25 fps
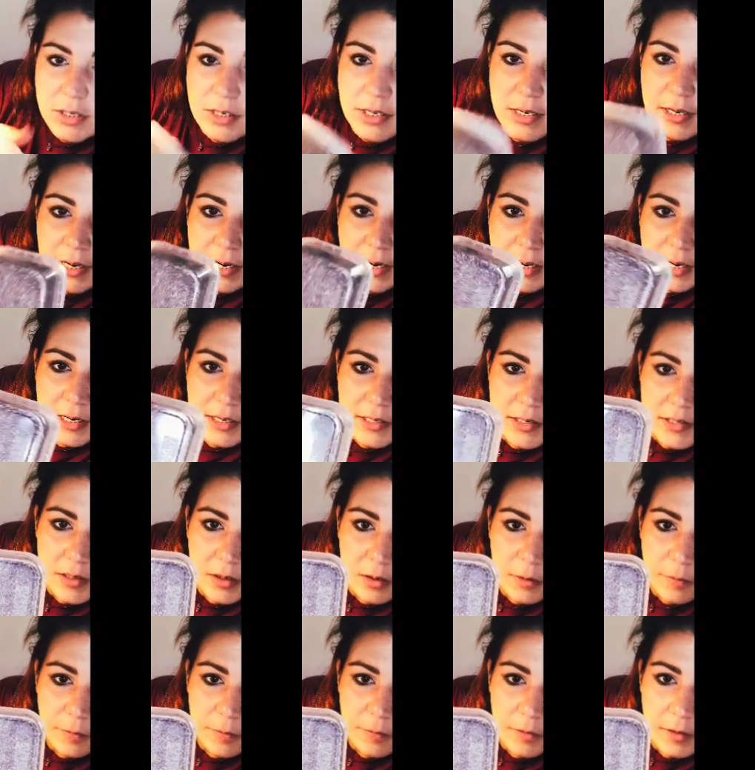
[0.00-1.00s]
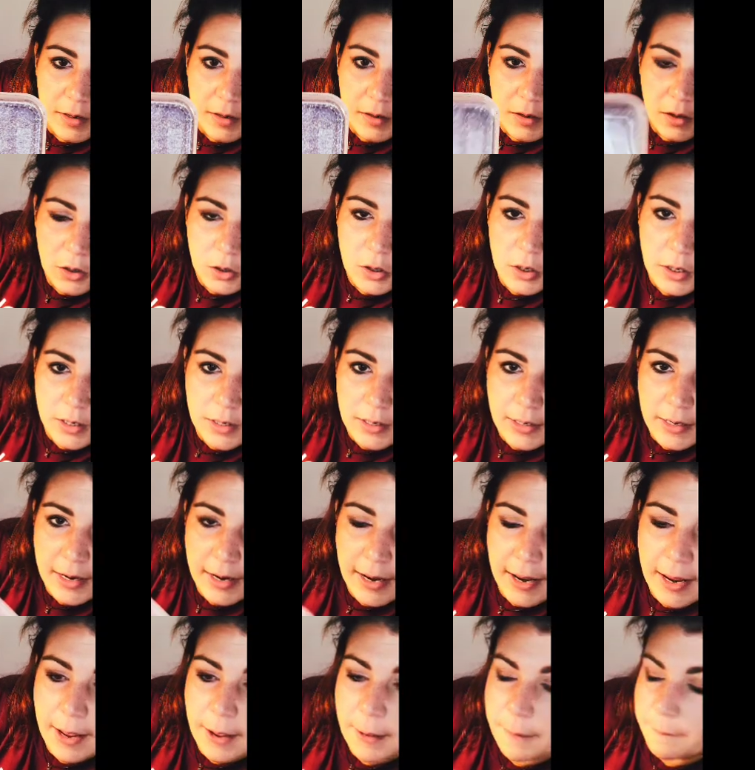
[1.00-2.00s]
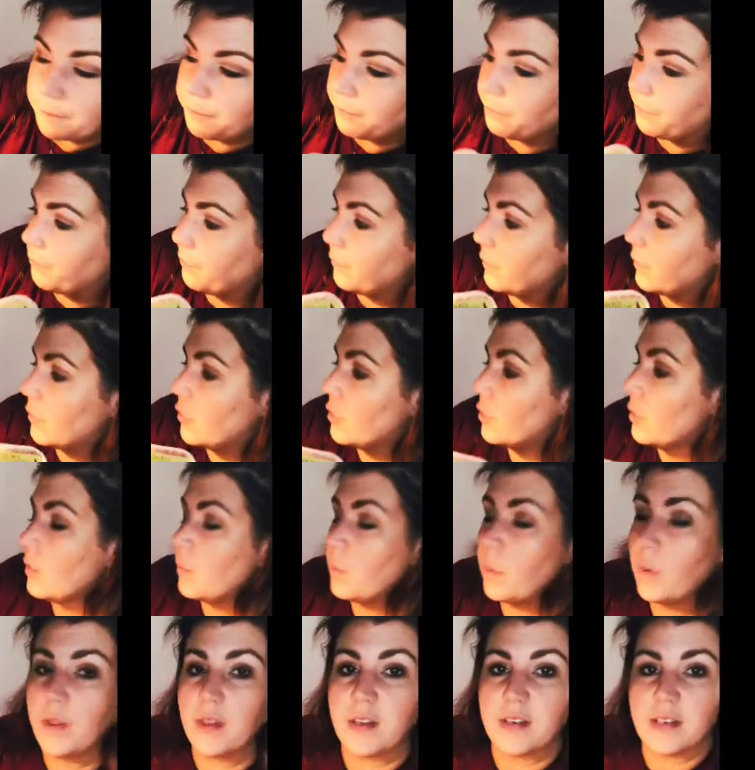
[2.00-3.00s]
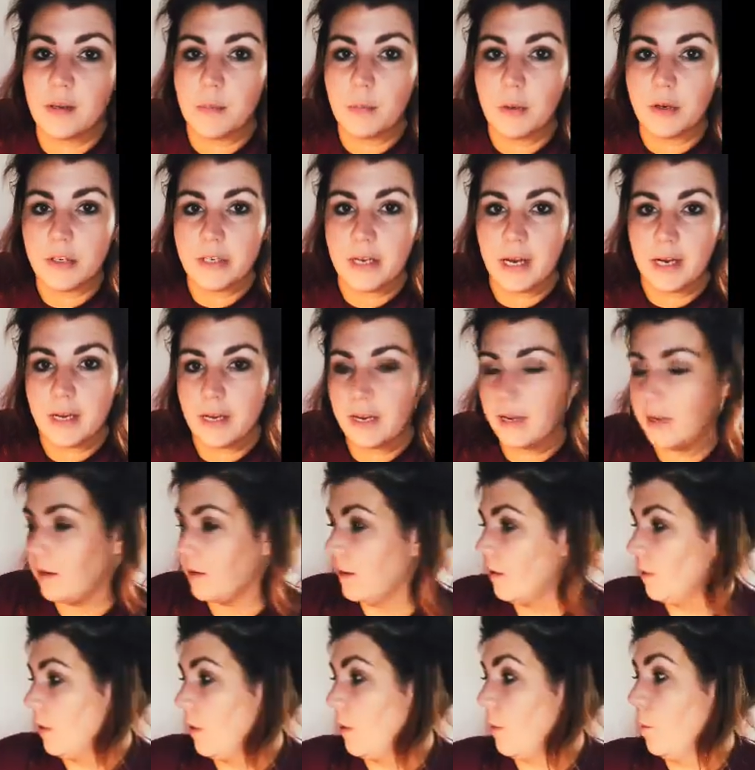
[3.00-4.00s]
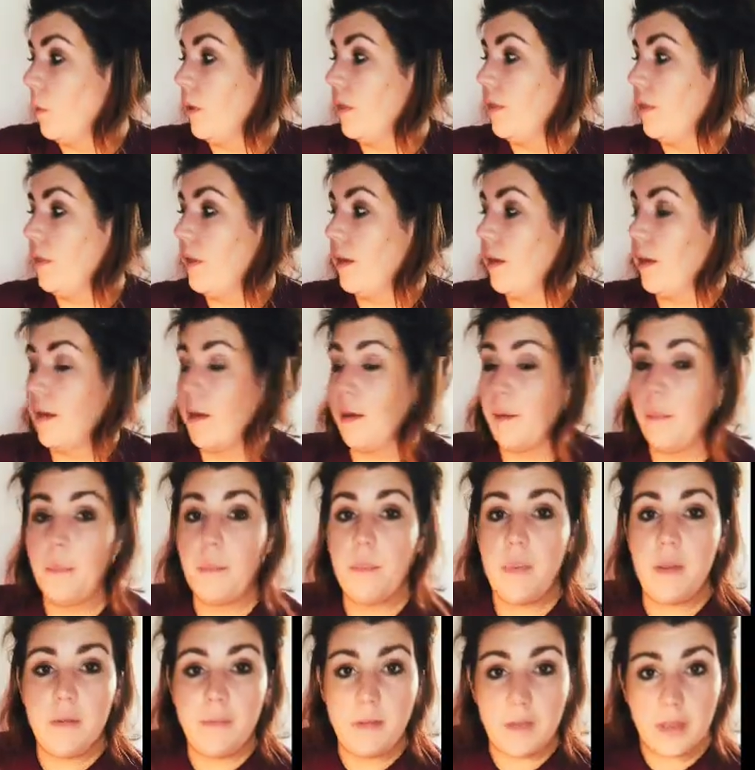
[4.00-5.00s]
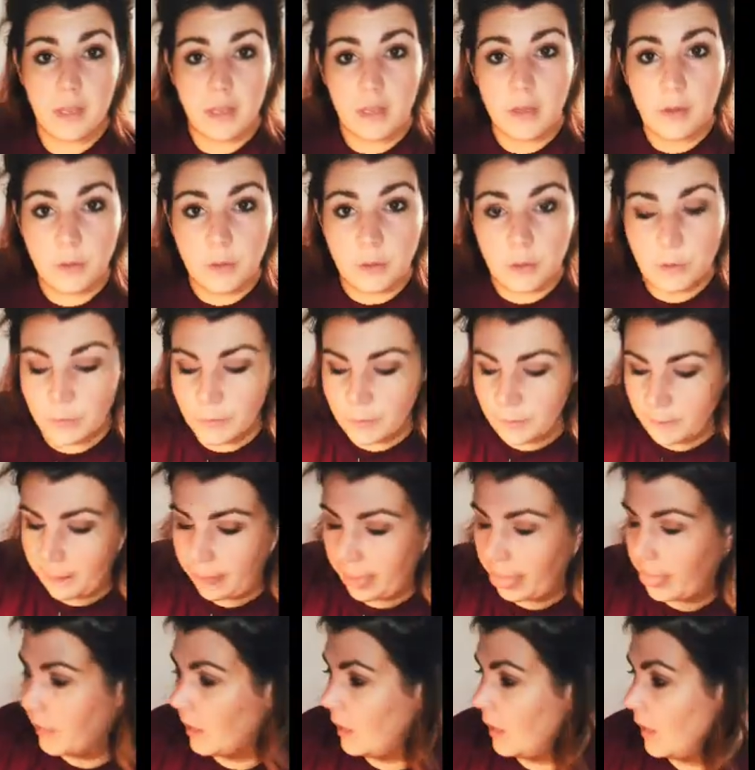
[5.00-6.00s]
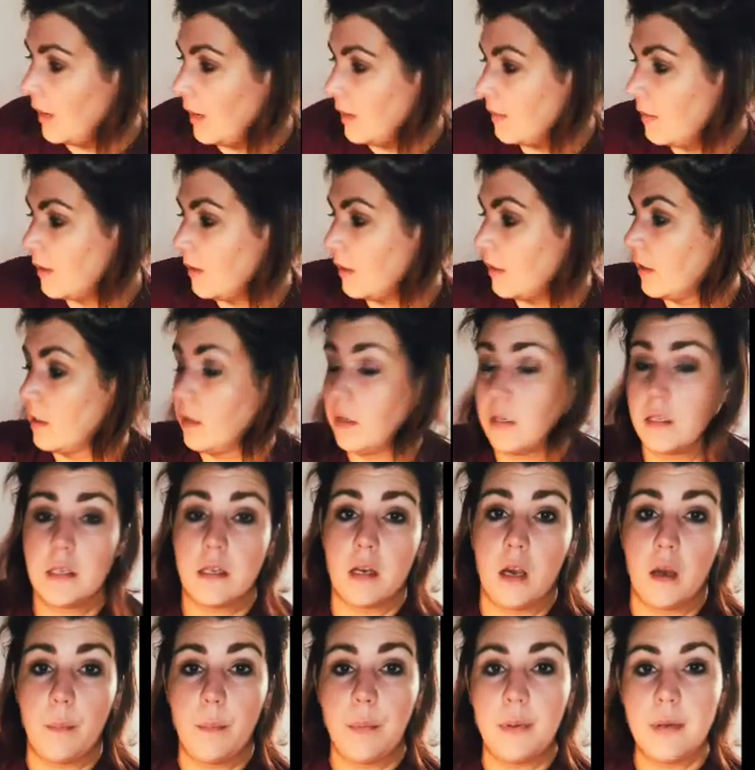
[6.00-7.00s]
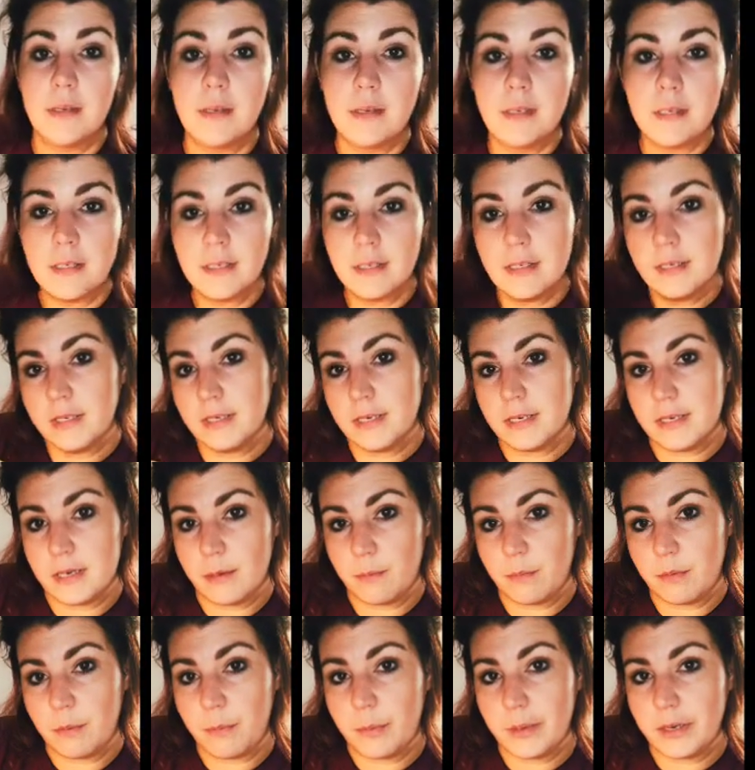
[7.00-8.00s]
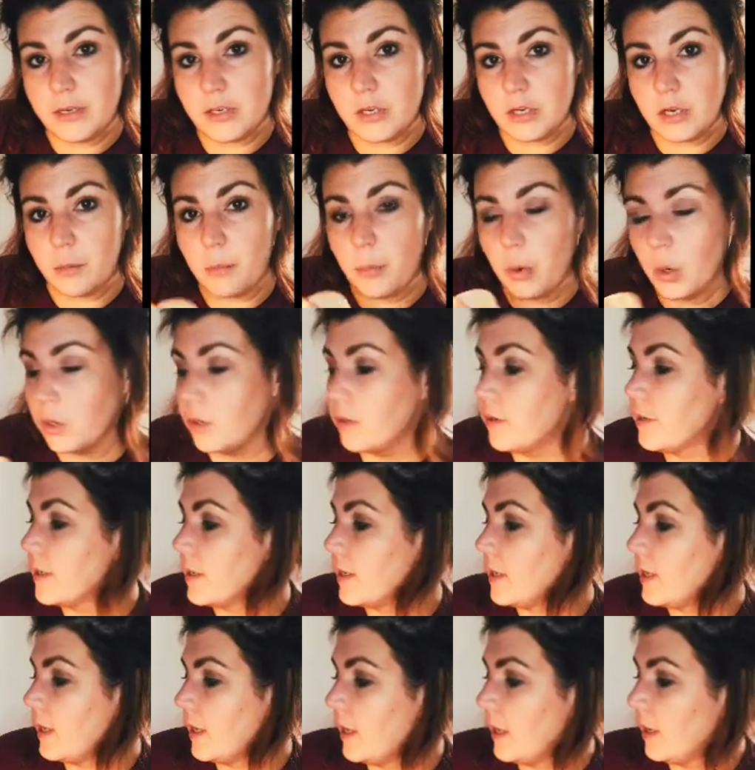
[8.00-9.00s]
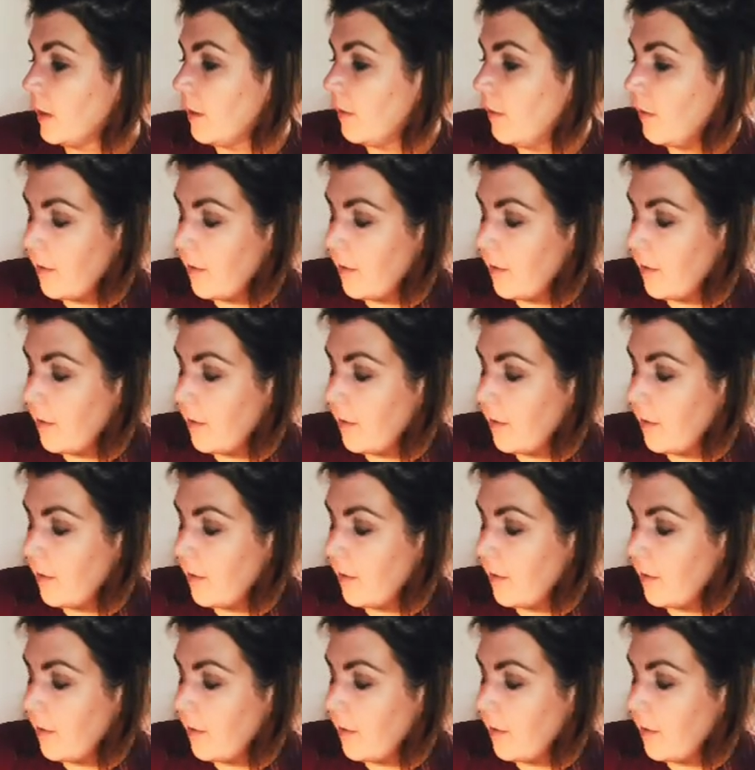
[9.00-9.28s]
grainy stuff that you can do the similar technique with the PVA glue in the tub to dip the base of your models in there.